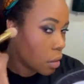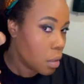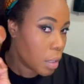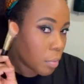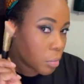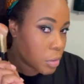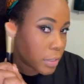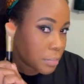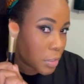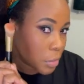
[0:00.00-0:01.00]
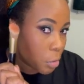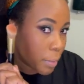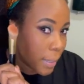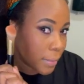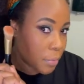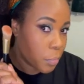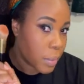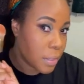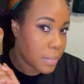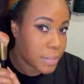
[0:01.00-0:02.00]
I'm almost tempted to go buy another one
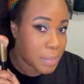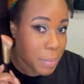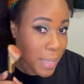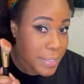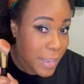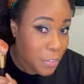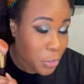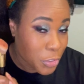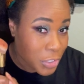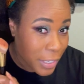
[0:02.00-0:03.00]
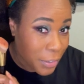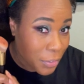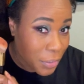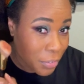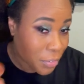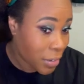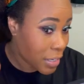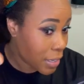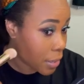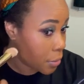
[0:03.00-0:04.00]
of these because Pat's having her sale right
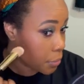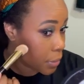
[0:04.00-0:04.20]
now.